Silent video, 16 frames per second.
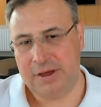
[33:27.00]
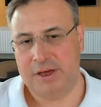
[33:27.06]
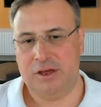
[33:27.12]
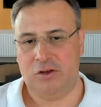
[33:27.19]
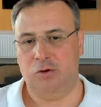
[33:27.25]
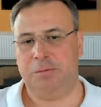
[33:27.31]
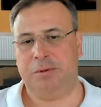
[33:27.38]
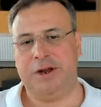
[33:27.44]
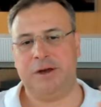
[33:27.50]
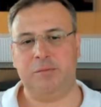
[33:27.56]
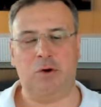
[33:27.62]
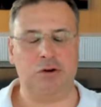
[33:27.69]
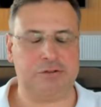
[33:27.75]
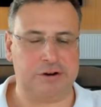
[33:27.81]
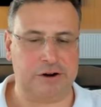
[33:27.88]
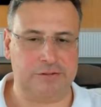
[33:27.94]
you bring
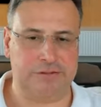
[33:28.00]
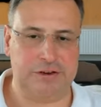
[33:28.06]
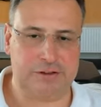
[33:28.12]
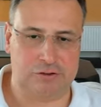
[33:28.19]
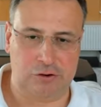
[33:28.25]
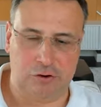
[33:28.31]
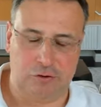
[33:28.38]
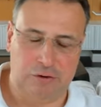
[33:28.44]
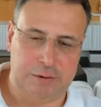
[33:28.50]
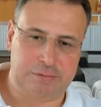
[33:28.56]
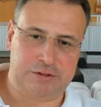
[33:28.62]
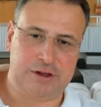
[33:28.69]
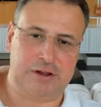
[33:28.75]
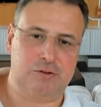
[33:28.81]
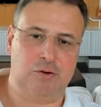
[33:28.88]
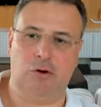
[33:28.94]
more traffic to your
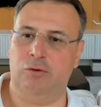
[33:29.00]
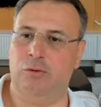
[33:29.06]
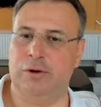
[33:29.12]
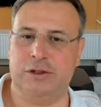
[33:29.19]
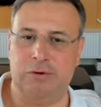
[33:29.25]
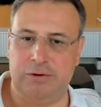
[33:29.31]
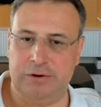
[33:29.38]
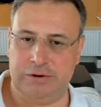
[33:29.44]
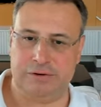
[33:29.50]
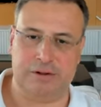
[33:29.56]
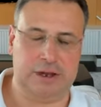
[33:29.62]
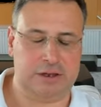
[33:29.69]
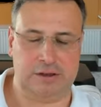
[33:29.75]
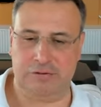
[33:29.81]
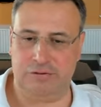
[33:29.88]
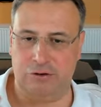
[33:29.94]
website or whatever.
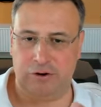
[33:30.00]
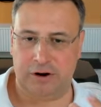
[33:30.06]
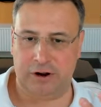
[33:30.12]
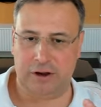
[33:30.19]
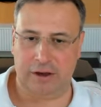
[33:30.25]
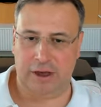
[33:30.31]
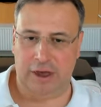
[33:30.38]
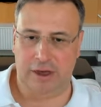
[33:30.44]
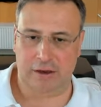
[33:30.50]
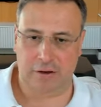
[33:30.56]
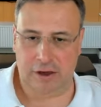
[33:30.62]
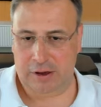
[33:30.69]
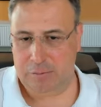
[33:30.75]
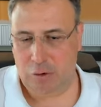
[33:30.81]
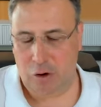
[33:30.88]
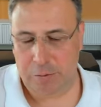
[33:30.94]
Like if you're a
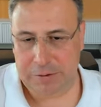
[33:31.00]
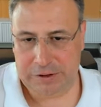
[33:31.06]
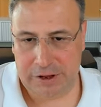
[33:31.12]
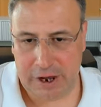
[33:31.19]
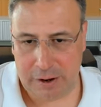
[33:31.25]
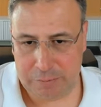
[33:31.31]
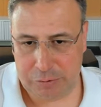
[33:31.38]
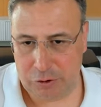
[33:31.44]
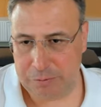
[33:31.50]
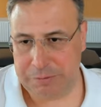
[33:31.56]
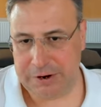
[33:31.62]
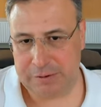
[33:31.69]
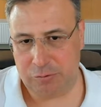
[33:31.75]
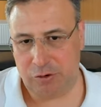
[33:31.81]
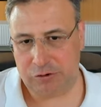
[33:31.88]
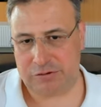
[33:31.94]
mobile app, you
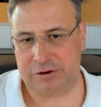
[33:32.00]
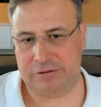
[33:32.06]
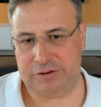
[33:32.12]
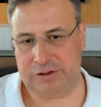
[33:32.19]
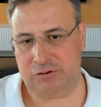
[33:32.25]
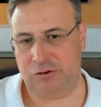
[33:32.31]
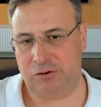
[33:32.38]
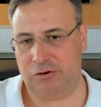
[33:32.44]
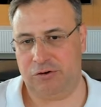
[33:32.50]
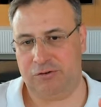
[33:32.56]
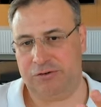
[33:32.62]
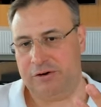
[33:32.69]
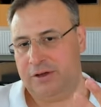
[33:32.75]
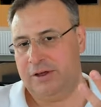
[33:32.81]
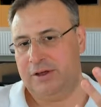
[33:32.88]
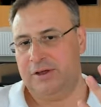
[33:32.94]
bring more traffic to
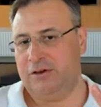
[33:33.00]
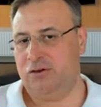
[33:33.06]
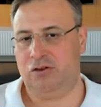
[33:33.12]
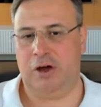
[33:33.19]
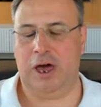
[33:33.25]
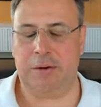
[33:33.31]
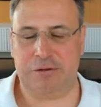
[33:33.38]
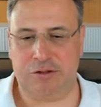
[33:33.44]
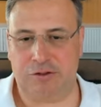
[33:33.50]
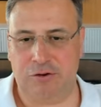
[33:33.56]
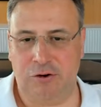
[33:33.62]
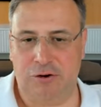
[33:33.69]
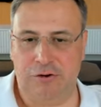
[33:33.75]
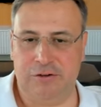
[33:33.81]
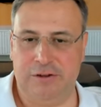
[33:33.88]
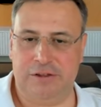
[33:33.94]
your app
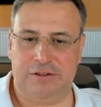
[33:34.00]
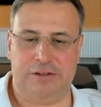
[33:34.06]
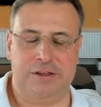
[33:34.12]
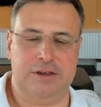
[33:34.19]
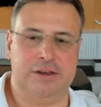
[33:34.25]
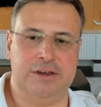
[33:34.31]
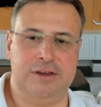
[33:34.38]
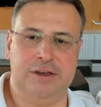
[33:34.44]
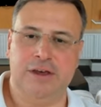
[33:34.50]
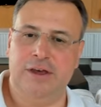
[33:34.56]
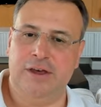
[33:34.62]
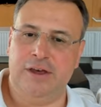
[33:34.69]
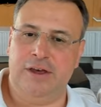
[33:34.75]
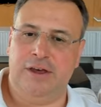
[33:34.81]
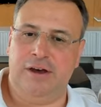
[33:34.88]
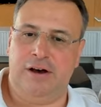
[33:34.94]
store listing.
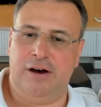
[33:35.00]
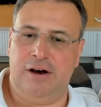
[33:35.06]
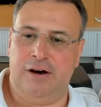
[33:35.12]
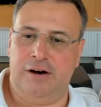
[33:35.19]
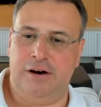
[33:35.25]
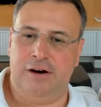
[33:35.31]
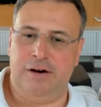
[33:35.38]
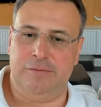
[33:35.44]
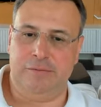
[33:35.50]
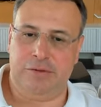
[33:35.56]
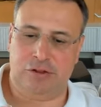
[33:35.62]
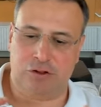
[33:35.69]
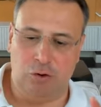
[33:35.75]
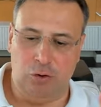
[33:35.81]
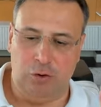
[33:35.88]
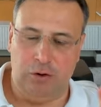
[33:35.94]

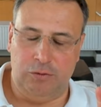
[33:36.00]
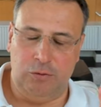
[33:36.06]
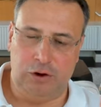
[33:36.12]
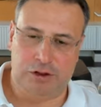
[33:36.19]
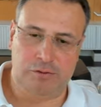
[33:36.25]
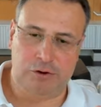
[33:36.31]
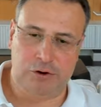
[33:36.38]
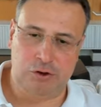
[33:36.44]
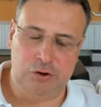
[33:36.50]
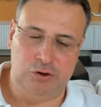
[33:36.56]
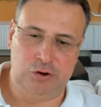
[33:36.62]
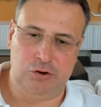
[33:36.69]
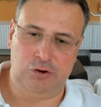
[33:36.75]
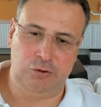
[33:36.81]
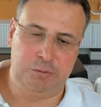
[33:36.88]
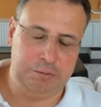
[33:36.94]
So whatever you do,
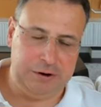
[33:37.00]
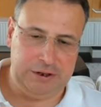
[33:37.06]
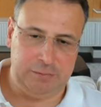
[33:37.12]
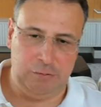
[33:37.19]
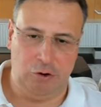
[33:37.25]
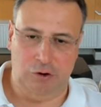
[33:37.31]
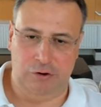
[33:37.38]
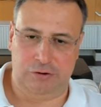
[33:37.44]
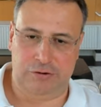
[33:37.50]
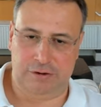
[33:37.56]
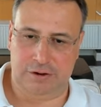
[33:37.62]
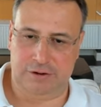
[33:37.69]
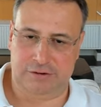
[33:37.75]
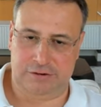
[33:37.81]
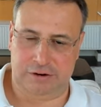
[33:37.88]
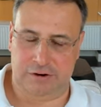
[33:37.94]
you bring more
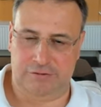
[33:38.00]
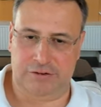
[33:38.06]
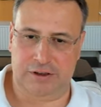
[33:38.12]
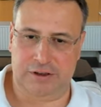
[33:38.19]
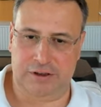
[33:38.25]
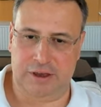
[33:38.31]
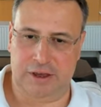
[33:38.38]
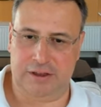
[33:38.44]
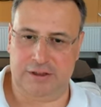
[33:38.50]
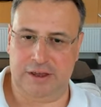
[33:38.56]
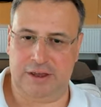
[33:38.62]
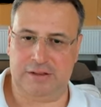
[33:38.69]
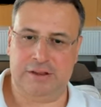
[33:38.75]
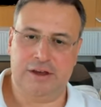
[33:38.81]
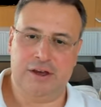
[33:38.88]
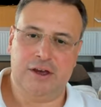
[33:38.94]
traffic, and
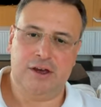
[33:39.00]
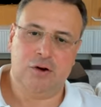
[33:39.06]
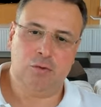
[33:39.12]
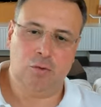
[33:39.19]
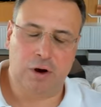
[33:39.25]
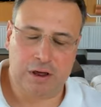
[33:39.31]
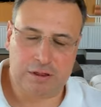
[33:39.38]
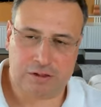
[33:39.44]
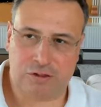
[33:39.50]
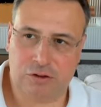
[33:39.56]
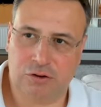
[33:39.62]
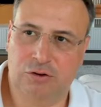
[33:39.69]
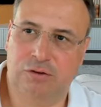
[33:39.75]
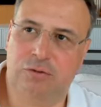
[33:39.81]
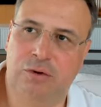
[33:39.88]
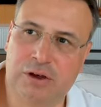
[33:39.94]
then once
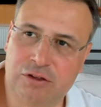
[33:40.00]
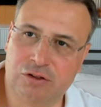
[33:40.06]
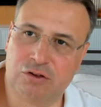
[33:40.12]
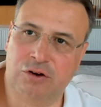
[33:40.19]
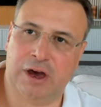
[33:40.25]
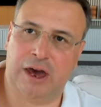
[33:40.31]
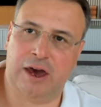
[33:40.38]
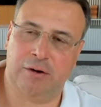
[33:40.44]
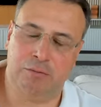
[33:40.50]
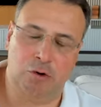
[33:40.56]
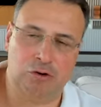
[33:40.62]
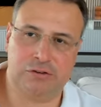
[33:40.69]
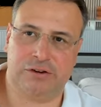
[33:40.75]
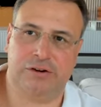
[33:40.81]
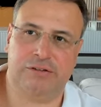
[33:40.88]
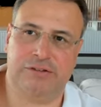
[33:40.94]
you have more
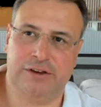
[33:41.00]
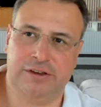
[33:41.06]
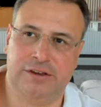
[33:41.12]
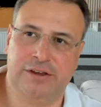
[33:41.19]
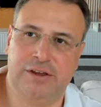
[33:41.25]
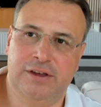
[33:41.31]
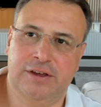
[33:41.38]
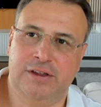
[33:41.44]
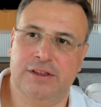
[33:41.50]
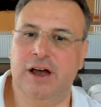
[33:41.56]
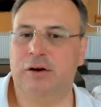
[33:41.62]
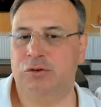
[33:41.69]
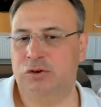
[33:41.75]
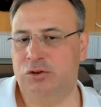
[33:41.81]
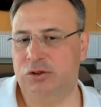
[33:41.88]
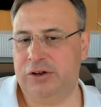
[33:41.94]
traffic, now
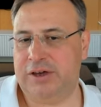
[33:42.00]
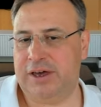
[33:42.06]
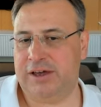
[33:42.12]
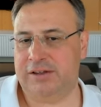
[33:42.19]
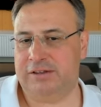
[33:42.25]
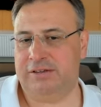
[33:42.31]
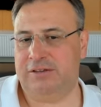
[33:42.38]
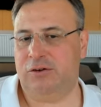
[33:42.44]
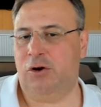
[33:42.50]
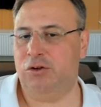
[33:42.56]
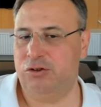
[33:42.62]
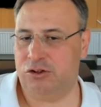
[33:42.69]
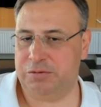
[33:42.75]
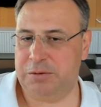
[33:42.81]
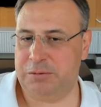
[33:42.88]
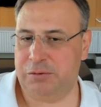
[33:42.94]
you look at all
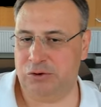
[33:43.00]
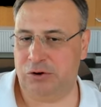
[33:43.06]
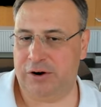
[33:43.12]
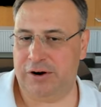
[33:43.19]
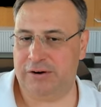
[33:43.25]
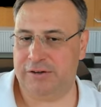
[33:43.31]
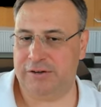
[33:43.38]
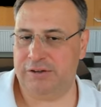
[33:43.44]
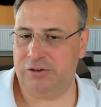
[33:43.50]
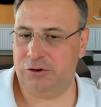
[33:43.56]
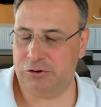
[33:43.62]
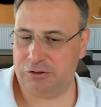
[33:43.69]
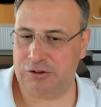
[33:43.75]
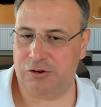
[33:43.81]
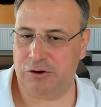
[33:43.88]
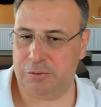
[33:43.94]
those people who are
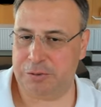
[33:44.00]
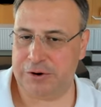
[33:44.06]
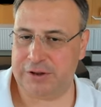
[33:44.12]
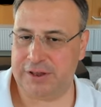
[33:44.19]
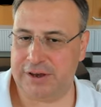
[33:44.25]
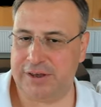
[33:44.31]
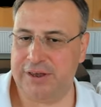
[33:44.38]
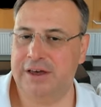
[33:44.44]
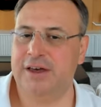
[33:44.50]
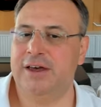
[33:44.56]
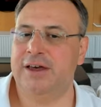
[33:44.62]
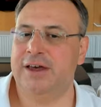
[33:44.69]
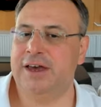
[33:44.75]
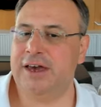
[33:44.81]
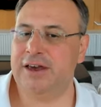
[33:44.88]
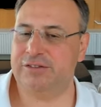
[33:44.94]
using your product,
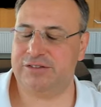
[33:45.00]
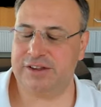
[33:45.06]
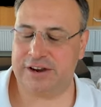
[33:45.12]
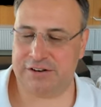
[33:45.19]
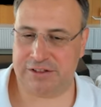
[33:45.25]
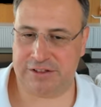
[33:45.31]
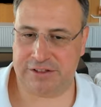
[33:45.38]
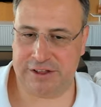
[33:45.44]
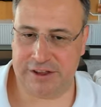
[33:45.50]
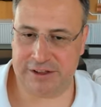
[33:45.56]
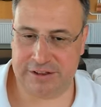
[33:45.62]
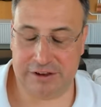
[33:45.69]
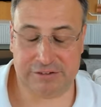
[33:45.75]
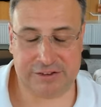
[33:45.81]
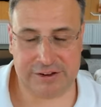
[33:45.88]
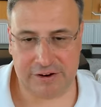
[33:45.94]
if they are staying,
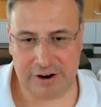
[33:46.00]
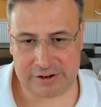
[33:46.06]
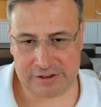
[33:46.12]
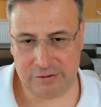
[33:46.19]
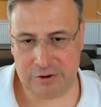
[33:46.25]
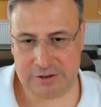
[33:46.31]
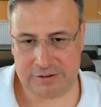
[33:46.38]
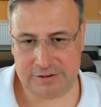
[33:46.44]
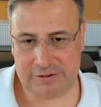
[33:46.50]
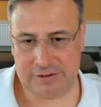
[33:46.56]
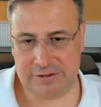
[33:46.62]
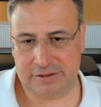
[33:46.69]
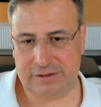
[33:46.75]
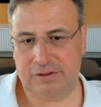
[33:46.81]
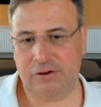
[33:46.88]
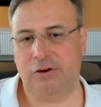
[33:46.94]
if they are
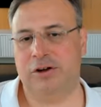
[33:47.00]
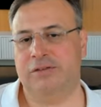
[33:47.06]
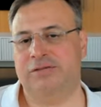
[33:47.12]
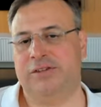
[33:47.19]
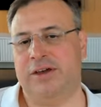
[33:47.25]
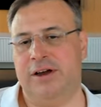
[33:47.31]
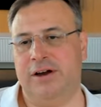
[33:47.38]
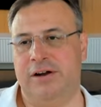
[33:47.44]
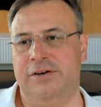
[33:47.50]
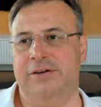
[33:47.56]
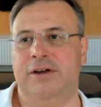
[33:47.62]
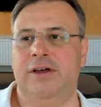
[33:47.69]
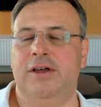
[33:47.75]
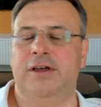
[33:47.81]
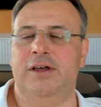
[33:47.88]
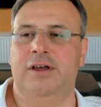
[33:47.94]
activating, or if they are,
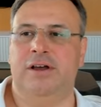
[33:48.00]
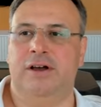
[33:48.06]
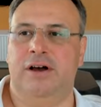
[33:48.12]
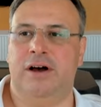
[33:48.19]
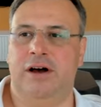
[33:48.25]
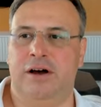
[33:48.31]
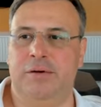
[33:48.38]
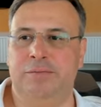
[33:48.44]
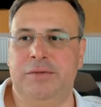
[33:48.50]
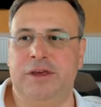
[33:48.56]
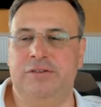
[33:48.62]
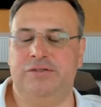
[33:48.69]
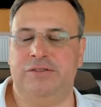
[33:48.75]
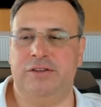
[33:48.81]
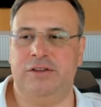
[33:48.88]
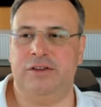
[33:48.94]

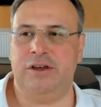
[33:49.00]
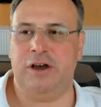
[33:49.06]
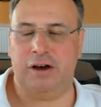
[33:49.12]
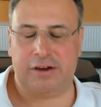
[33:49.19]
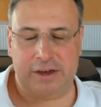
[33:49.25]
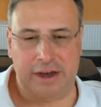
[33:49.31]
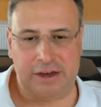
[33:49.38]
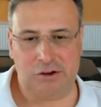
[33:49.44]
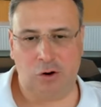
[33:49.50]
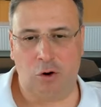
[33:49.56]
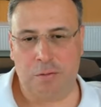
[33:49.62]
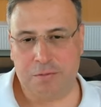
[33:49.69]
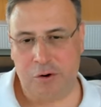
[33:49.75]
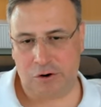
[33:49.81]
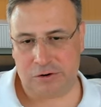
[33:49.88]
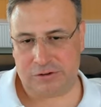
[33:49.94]
if can you
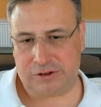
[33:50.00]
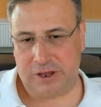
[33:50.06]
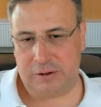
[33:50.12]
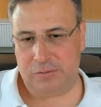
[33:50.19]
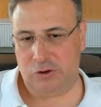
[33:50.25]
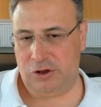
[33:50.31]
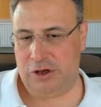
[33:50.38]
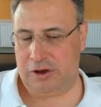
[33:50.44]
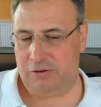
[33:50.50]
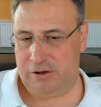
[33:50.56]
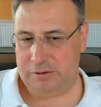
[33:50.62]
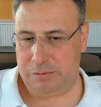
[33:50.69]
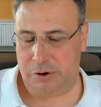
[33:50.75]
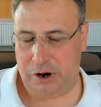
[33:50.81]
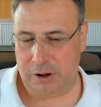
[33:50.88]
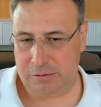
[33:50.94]
onboard them? Do you have any
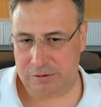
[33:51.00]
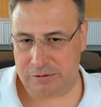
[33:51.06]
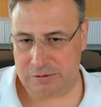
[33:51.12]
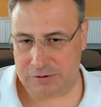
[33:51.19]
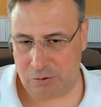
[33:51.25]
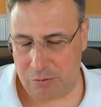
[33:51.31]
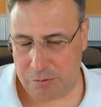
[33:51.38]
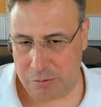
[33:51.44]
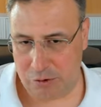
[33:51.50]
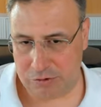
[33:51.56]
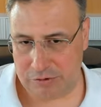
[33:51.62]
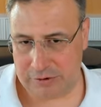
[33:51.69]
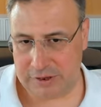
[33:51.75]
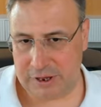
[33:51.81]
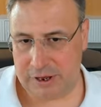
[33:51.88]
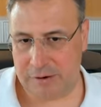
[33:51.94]
problems with
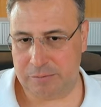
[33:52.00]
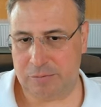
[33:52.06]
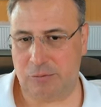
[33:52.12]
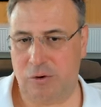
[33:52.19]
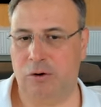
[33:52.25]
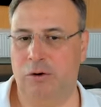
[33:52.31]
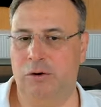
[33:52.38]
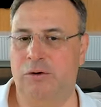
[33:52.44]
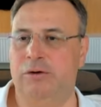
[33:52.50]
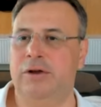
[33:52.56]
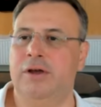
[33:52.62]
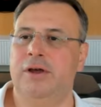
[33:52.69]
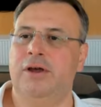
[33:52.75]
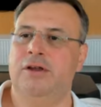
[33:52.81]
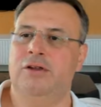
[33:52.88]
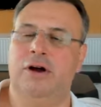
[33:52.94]
onboarding them, or
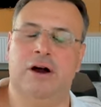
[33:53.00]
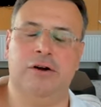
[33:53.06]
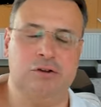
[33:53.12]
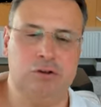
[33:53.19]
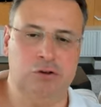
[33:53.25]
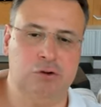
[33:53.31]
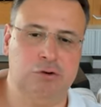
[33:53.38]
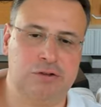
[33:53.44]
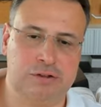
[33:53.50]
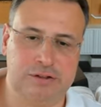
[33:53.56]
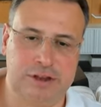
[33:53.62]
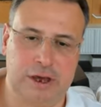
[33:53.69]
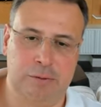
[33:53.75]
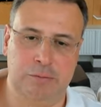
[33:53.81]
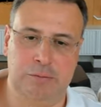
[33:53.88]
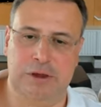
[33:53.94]
are you losing
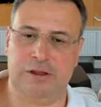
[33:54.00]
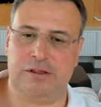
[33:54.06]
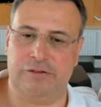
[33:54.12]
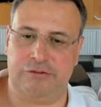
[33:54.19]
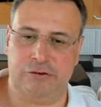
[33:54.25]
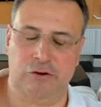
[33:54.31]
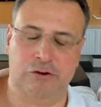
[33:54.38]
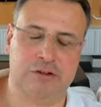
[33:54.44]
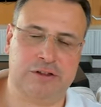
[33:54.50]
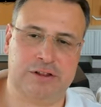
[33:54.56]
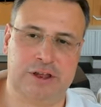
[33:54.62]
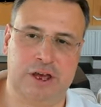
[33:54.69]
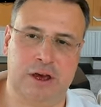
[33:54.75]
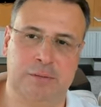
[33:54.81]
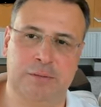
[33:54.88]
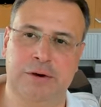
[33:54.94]
them at the first
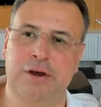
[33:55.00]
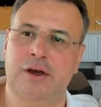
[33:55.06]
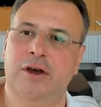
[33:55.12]
step,